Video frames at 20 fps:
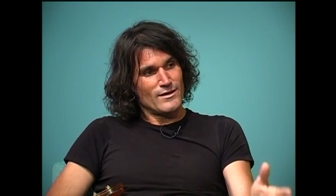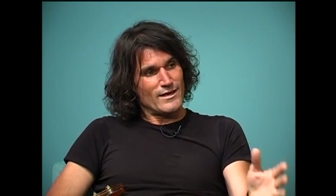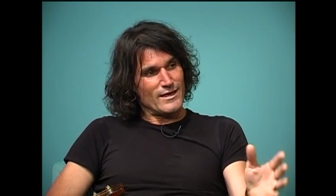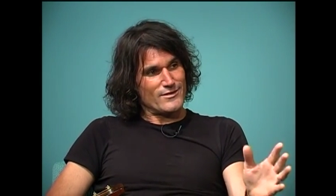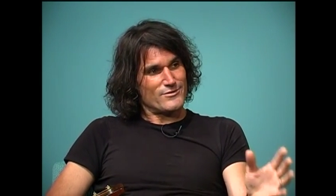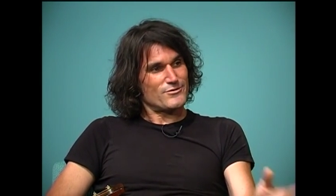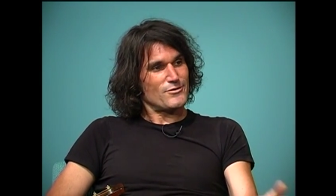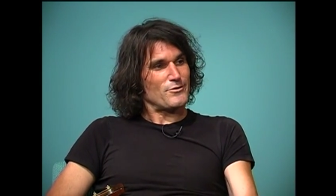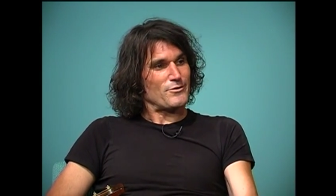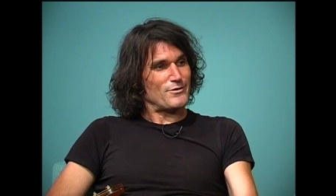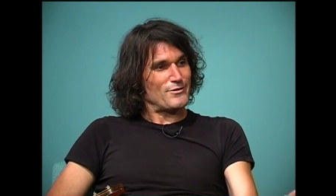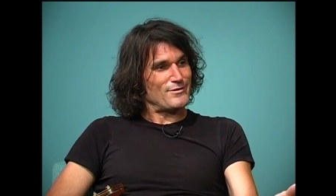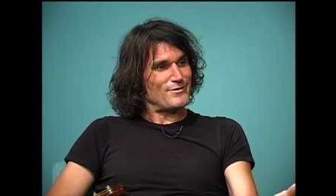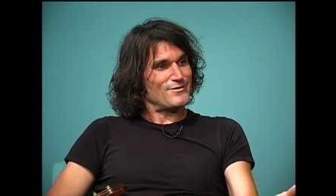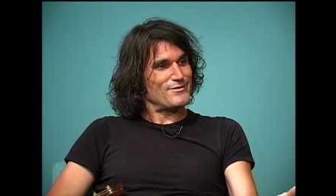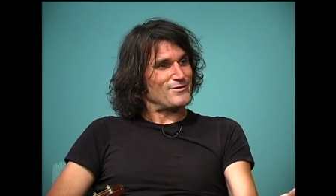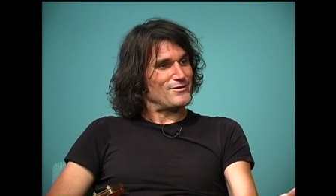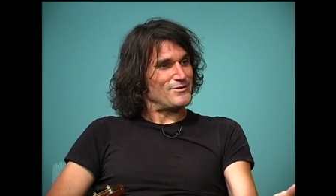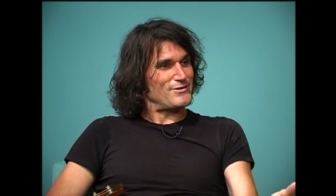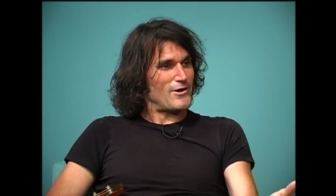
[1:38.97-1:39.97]
it
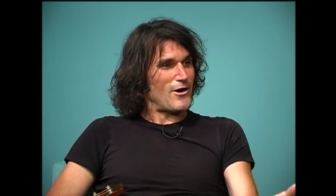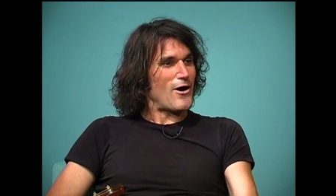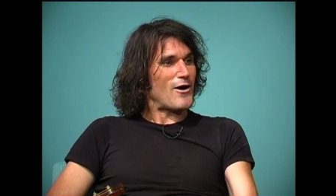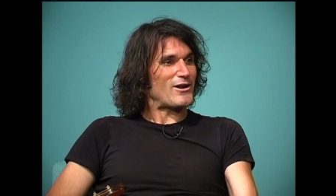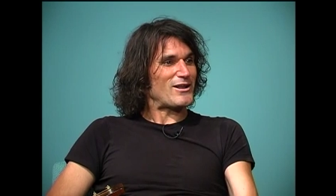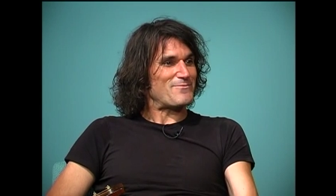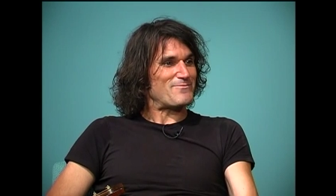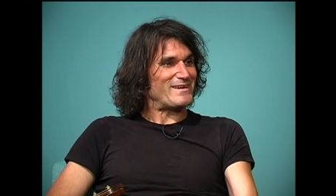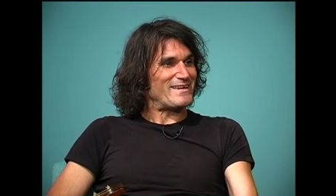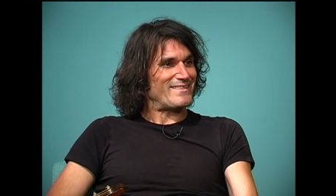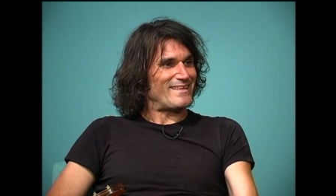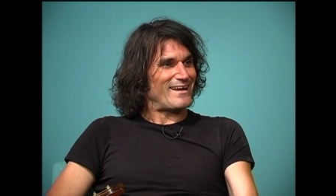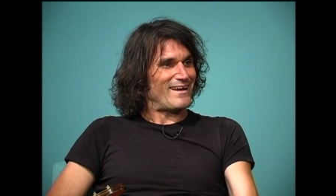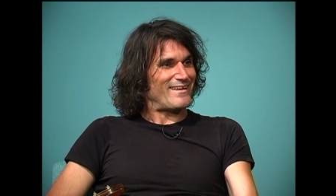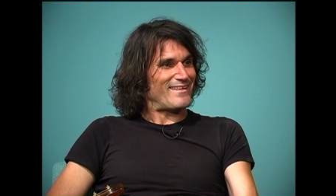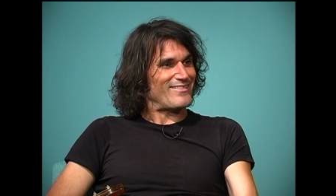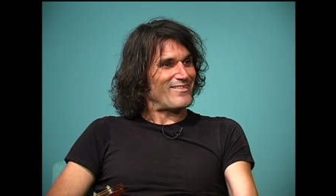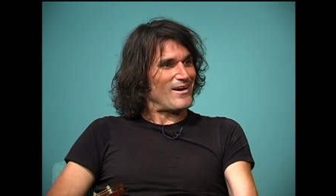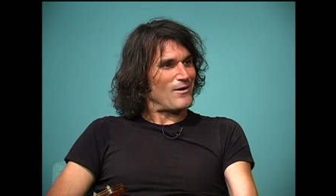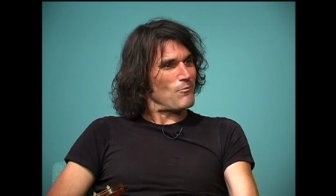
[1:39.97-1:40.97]
started to dawn on me
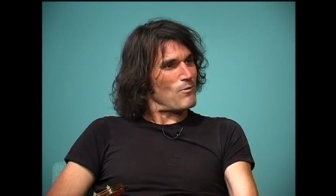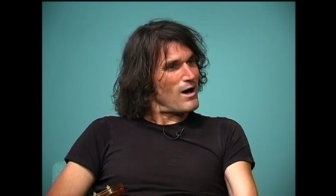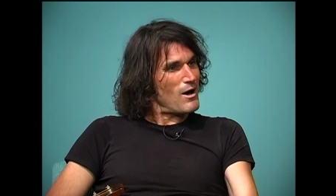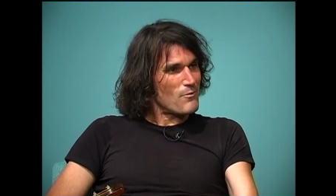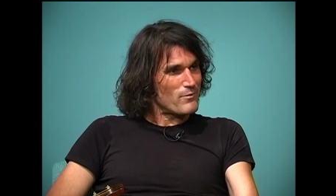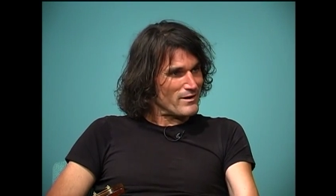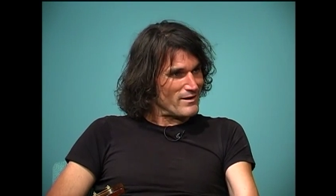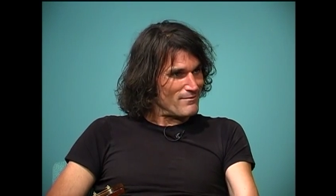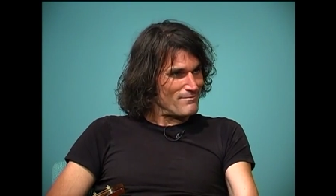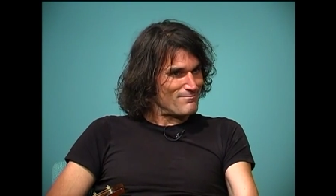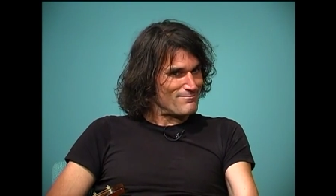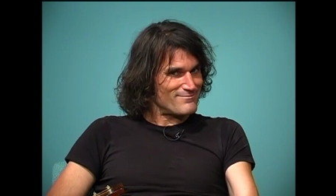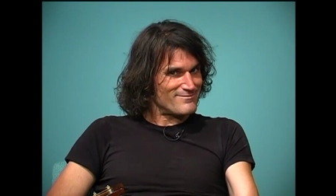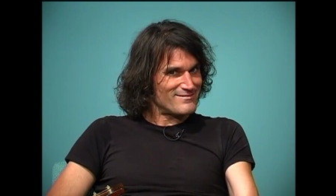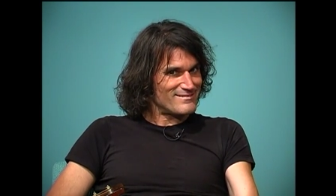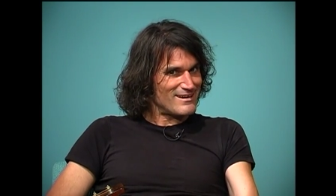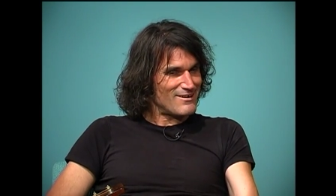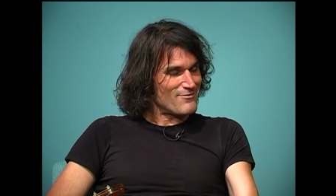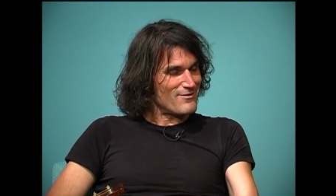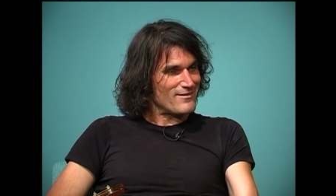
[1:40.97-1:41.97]
that I thought, well, I want
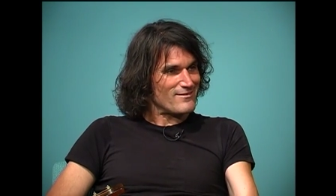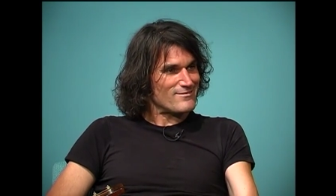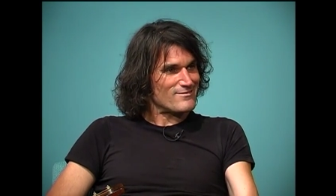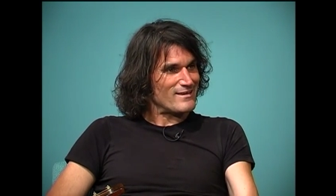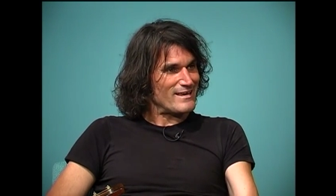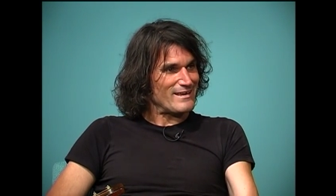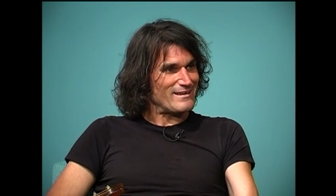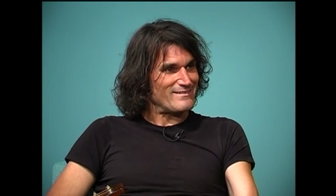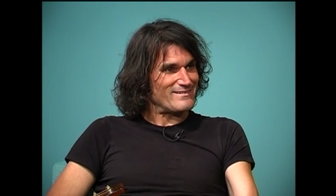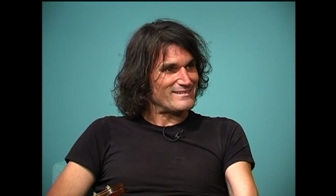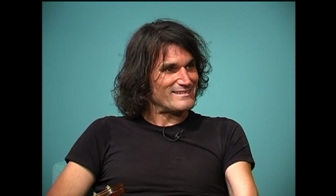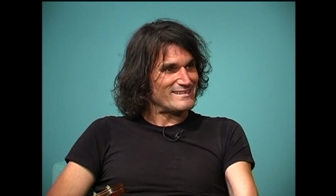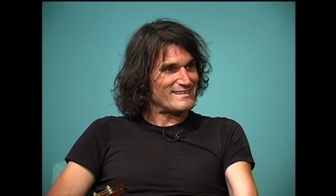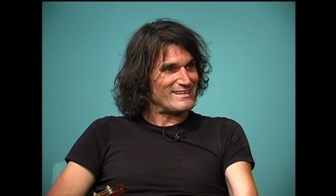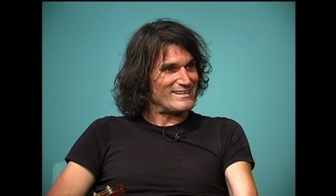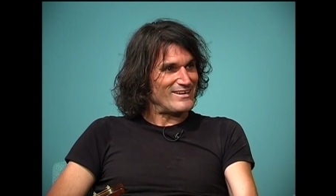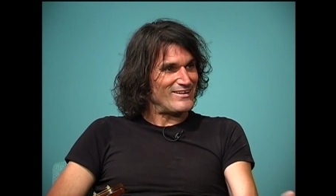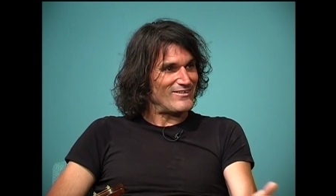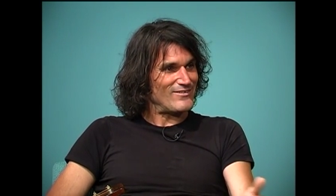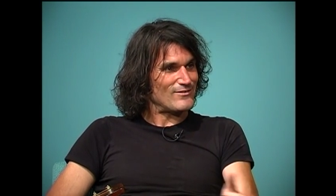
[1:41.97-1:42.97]
to I want to sing,
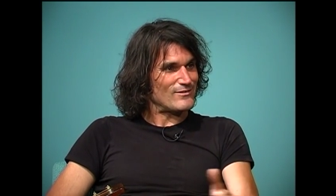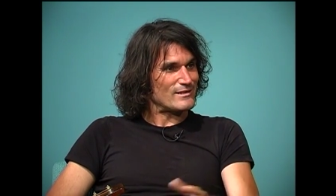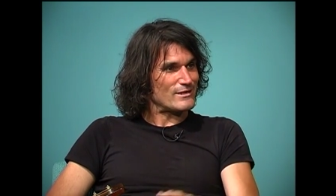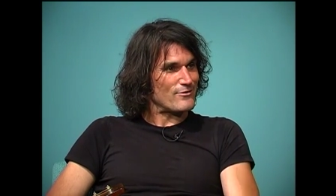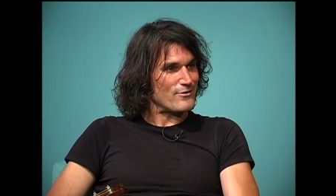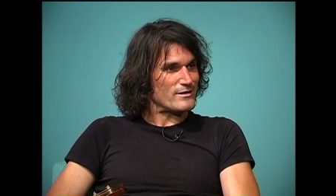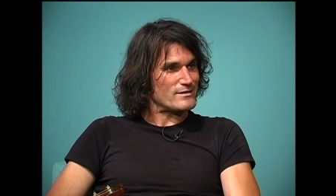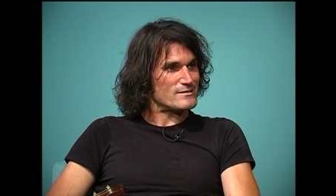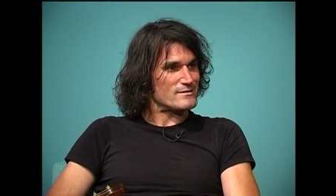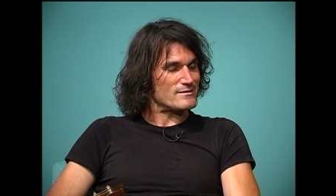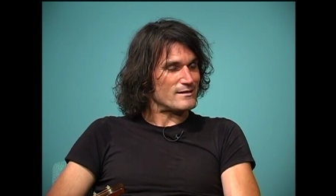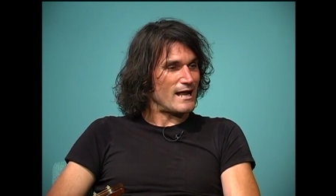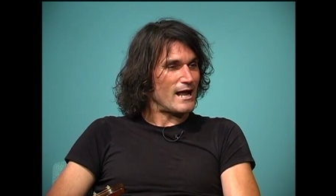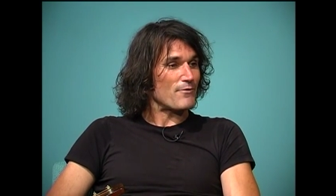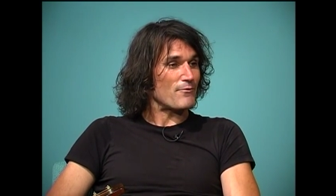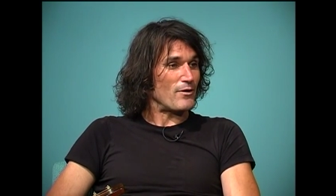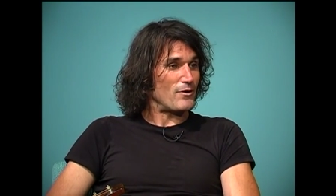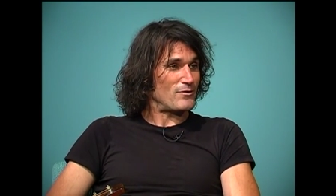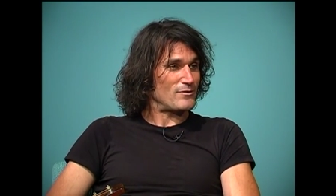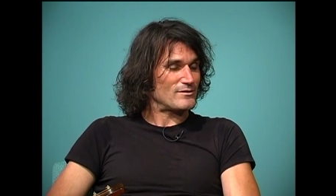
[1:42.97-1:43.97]
you know, lyrics that
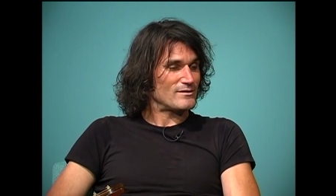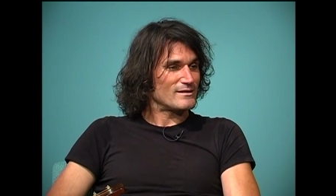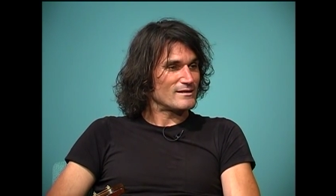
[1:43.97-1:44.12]
I wrote.